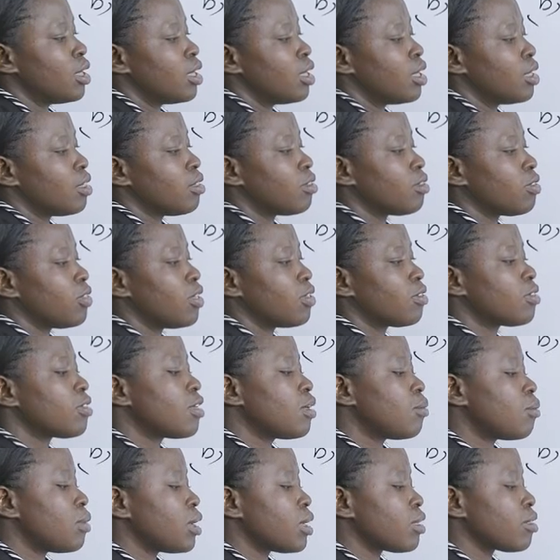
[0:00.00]
is the
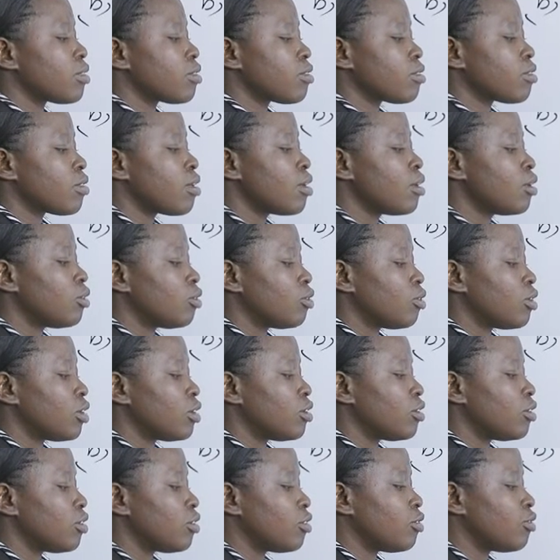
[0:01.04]
same as
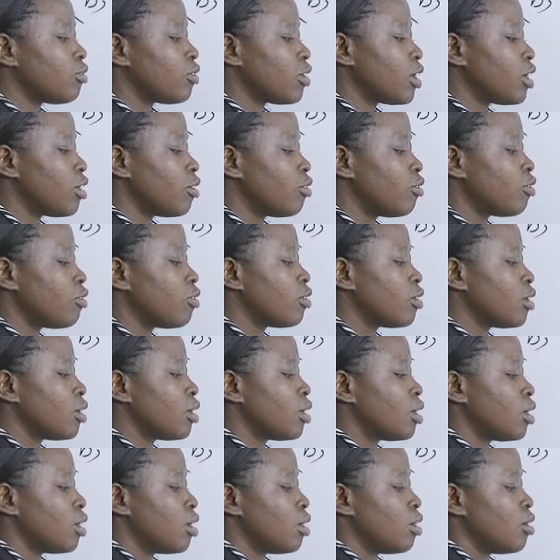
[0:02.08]
25
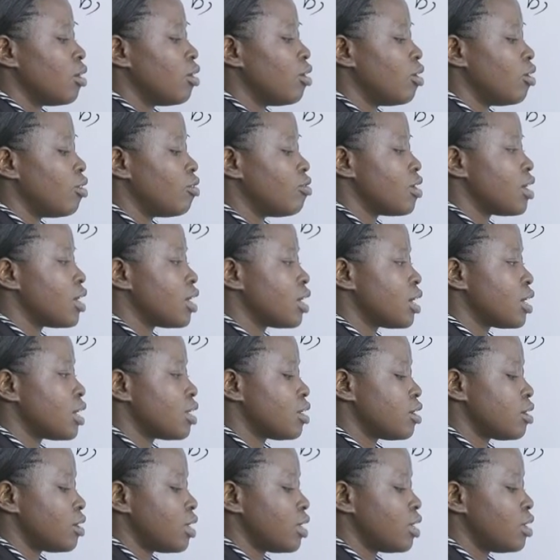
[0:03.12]
over
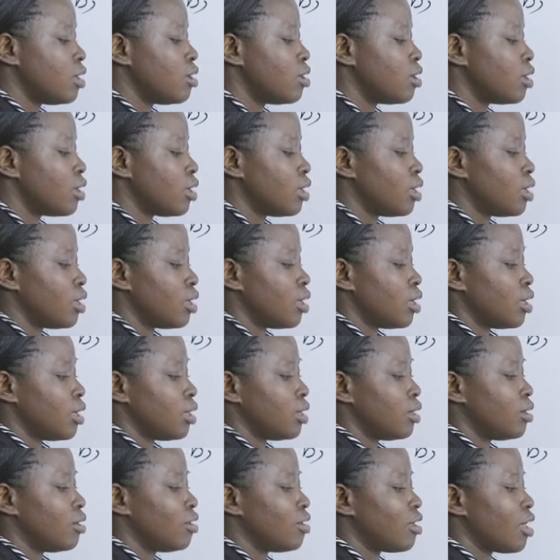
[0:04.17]
100
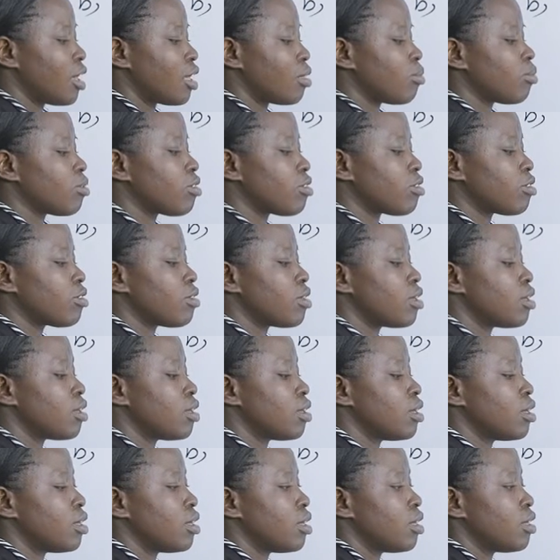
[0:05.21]
times
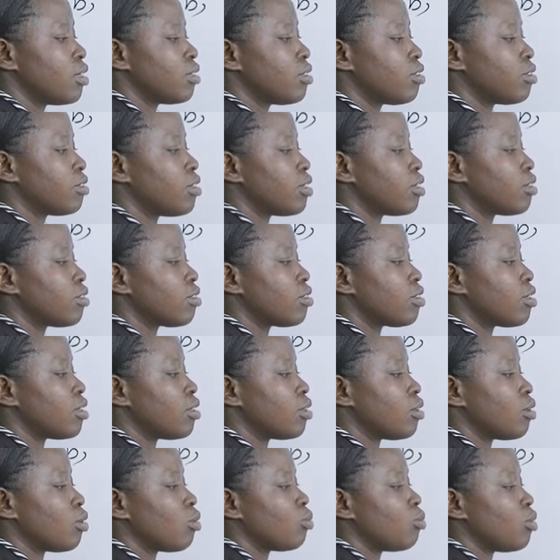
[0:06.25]

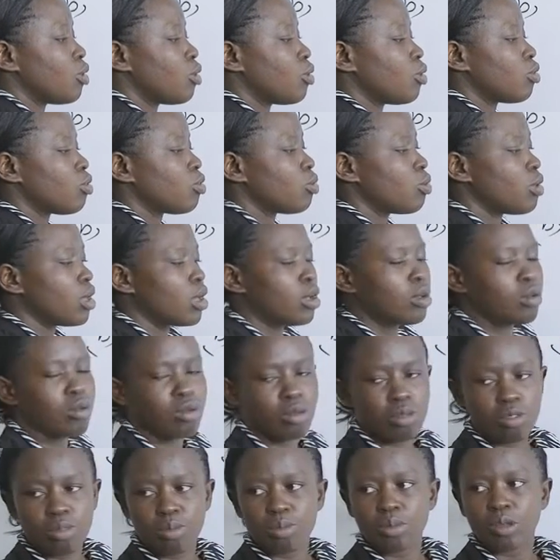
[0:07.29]
60, because we are
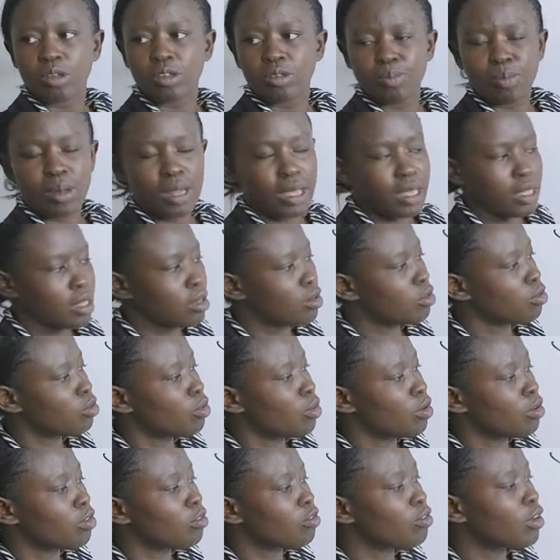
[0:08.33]
cross multiplying to
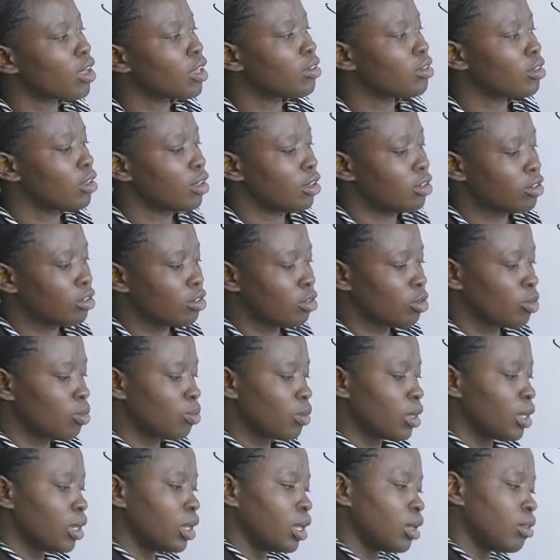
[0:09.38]
convert it to
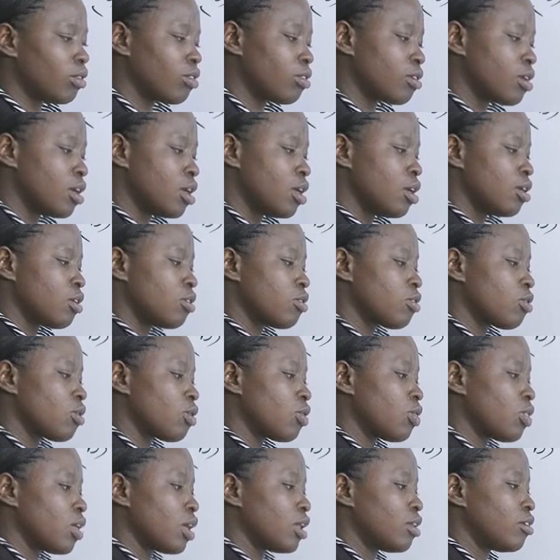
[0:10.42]
minutes. So
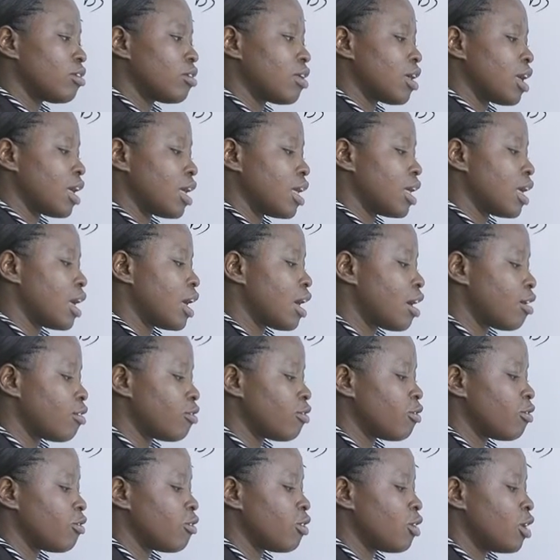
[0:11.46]
that I
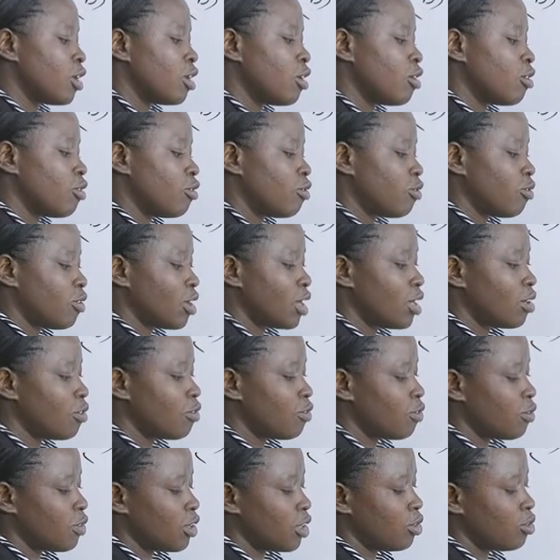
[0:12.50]
have
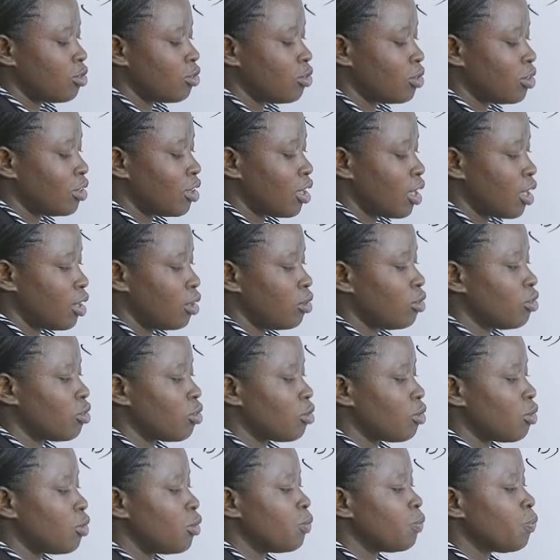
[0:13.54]
5 into 10
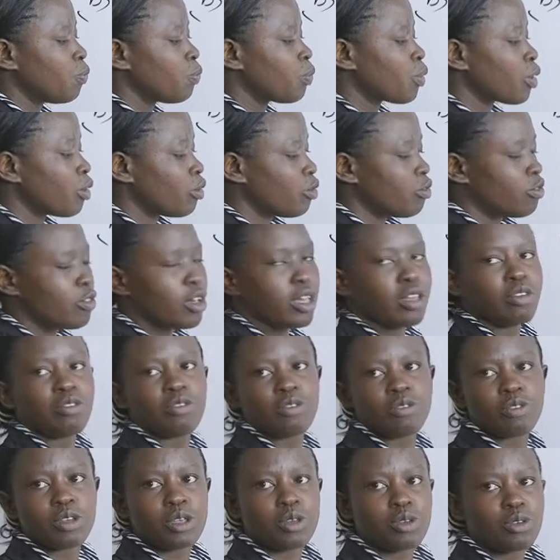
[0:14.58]
to
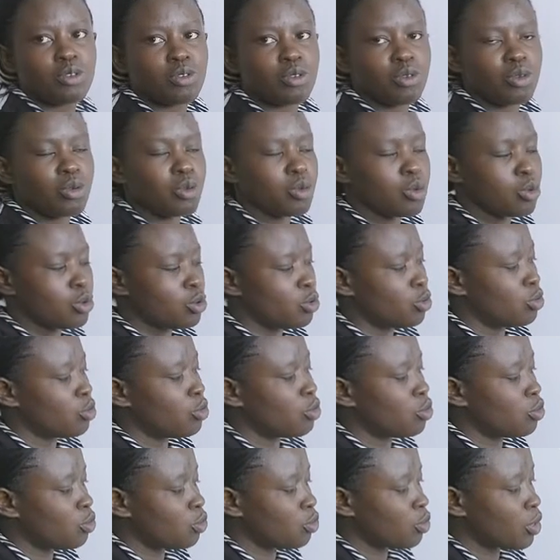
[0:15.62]
5 into
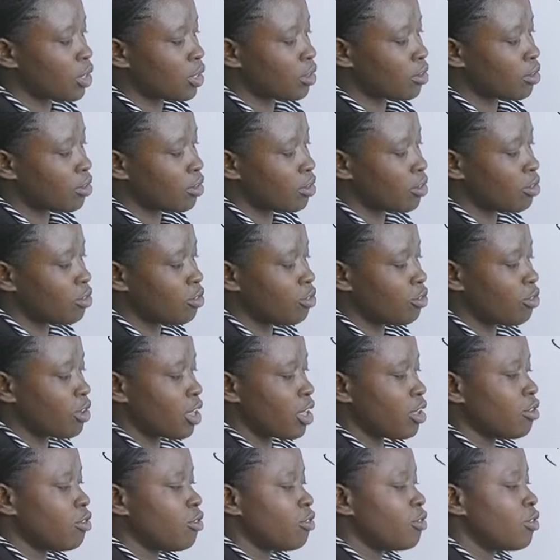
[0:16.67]

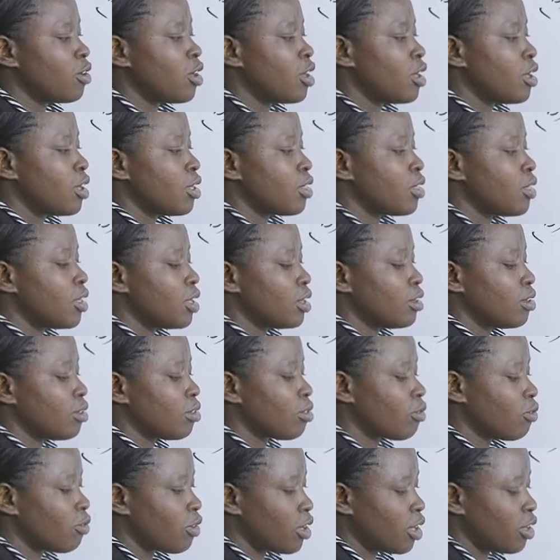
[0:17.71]
25, that
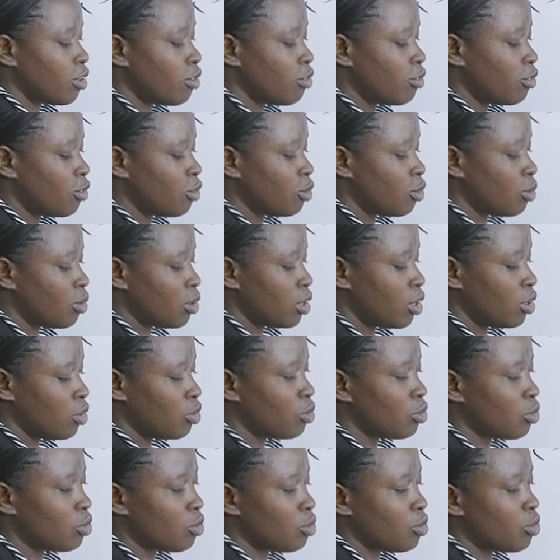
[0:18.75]
is 5, 2
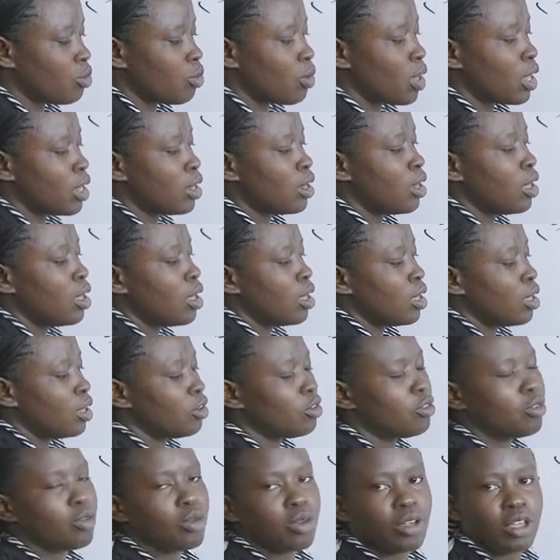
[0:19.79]
into 2, 1,
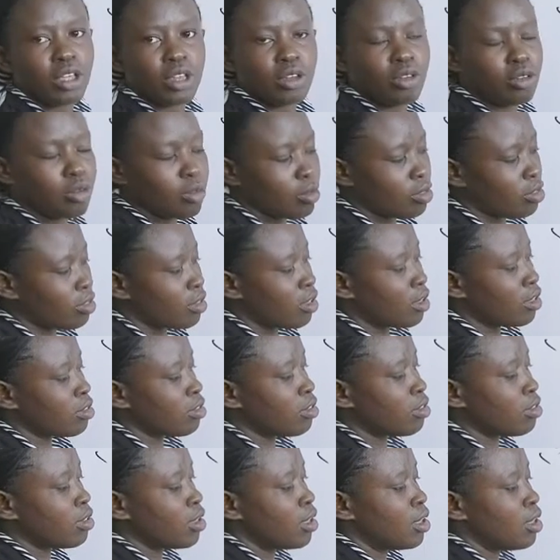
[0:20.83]
2 into
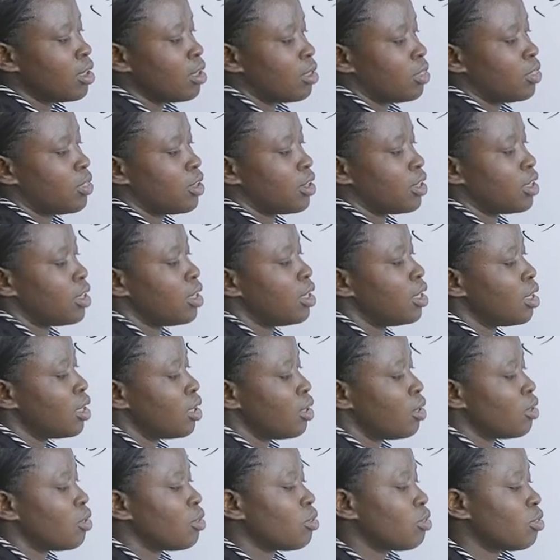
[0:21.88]
6, 3.
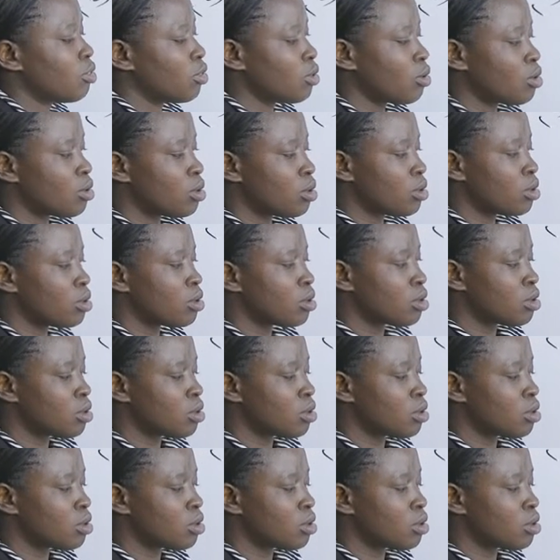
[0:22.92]
So